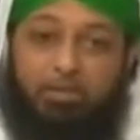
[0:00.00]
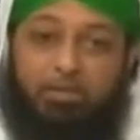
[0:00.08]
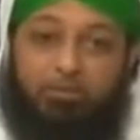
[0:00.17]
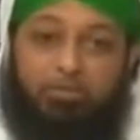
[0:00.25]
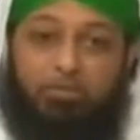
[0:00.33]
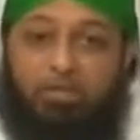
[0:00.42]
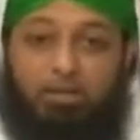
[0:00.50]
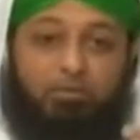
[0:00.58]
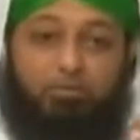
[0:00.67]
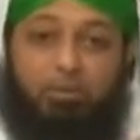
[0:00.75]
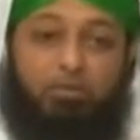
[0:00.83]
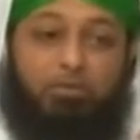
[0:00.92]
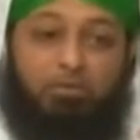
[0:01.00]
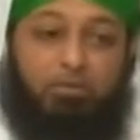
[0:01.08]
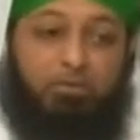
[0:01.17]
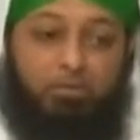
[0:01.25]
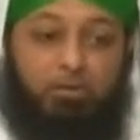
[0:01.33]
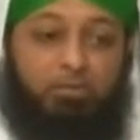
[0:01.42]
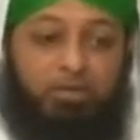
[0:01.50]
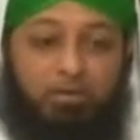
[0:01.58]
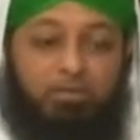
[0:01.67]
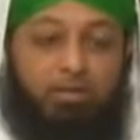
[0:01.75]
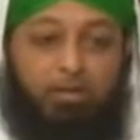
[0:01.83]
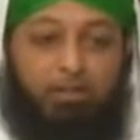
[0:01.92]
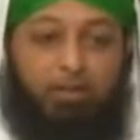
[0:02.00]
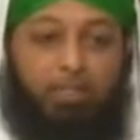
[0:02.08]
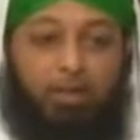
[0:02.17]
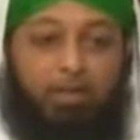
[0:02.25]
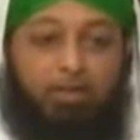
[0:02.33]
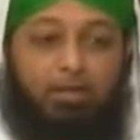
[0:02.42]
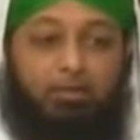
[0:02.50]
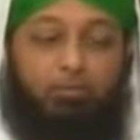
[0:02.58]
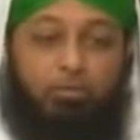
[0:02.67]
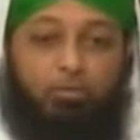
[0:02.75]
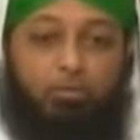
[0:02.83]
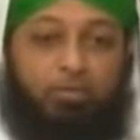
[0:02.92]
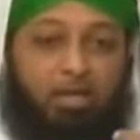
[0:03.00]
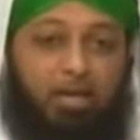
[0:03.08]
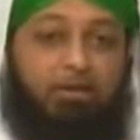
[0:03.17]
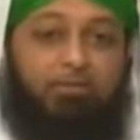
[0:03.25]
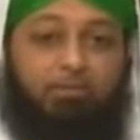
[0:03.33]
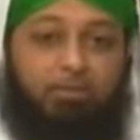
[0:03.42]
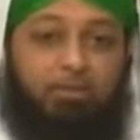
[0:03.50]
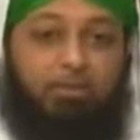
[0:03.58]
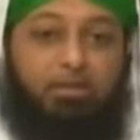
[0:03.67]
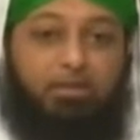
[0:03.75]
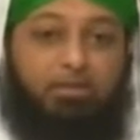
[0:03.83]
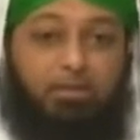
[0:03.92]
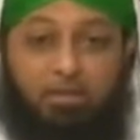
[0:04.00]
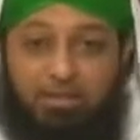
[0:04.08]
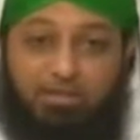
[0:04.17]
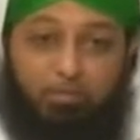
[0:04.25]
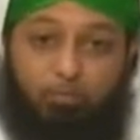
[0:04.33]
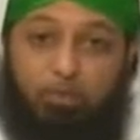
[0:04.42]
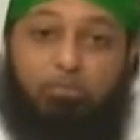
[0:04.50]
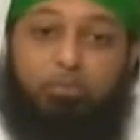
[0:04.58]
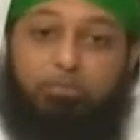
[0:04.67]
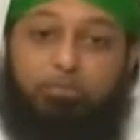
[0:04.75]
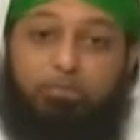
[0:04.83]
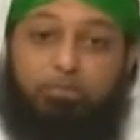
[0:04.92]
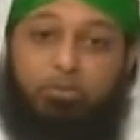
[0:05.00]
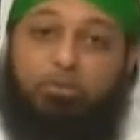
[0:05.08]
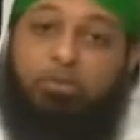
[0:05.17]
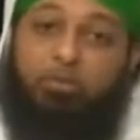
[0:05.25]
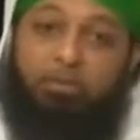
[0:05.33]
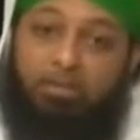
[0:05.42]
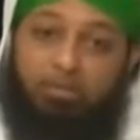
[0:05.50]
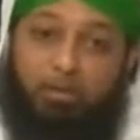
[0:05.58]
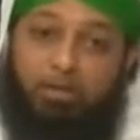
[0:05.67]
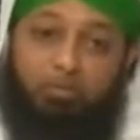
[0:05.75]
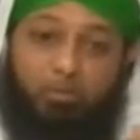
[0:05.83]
Because love of Nabi sallallahu alayhi wa sallam, if we don't have, then there is a problem with our iman.